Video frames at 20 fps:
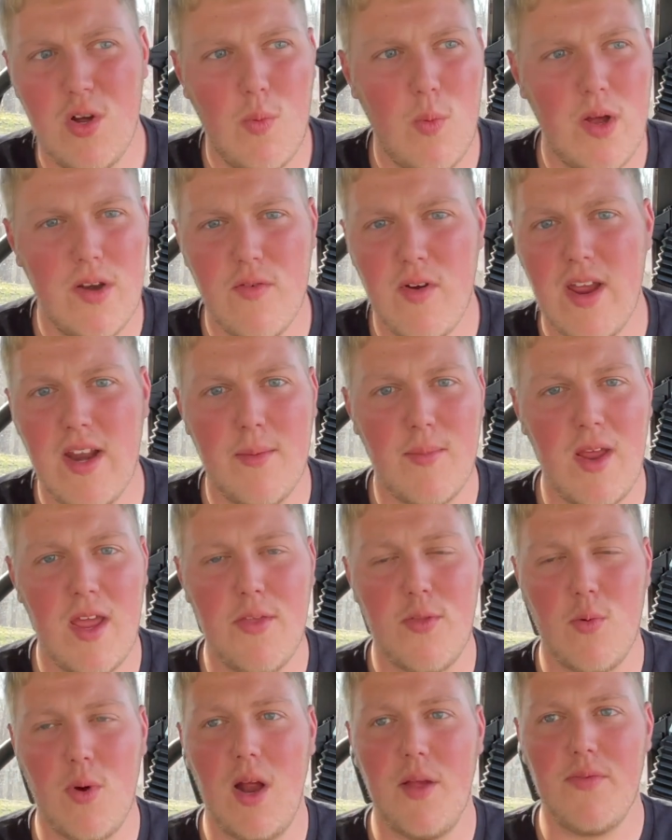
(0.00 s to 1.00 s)
one random day
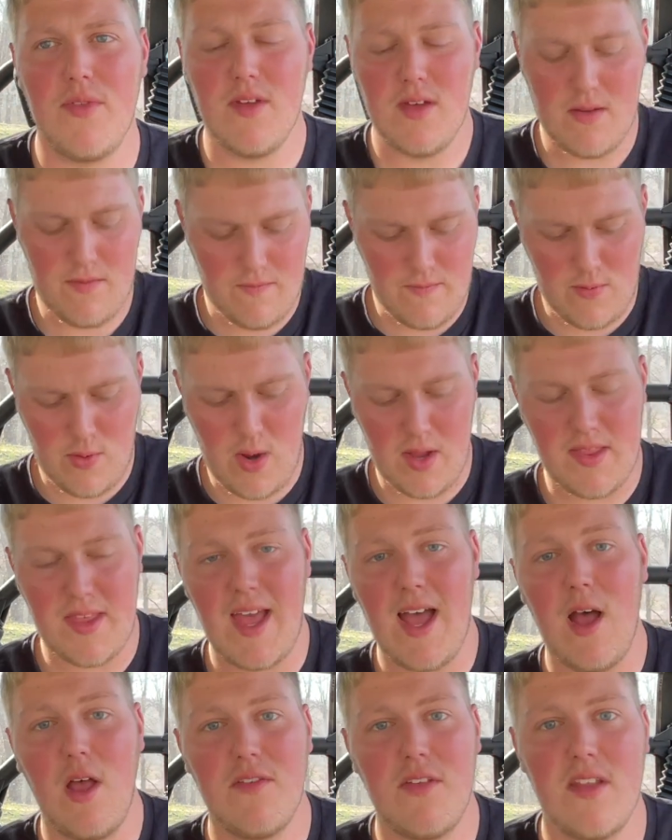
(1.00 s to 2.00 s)
throughout the throughout the
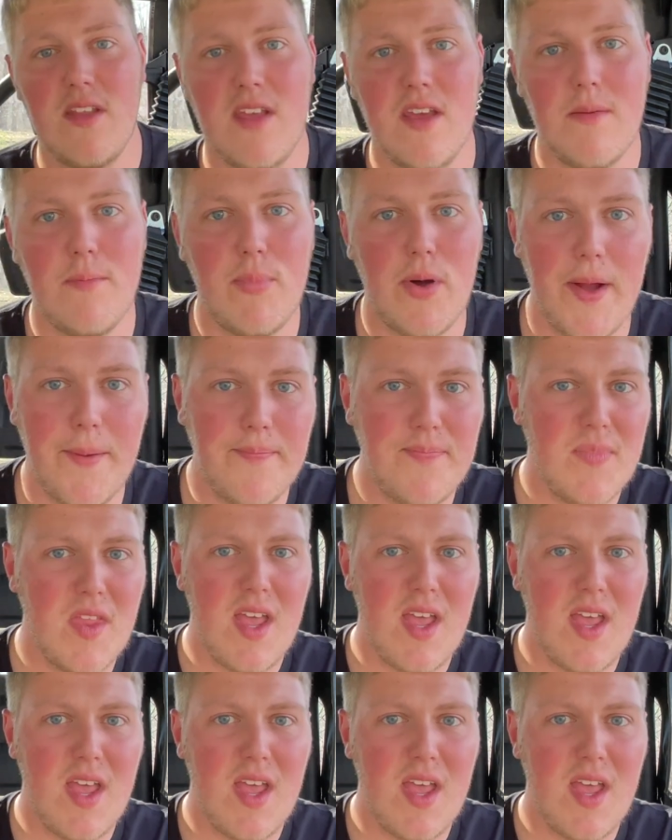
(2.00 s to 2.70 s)
house I did, but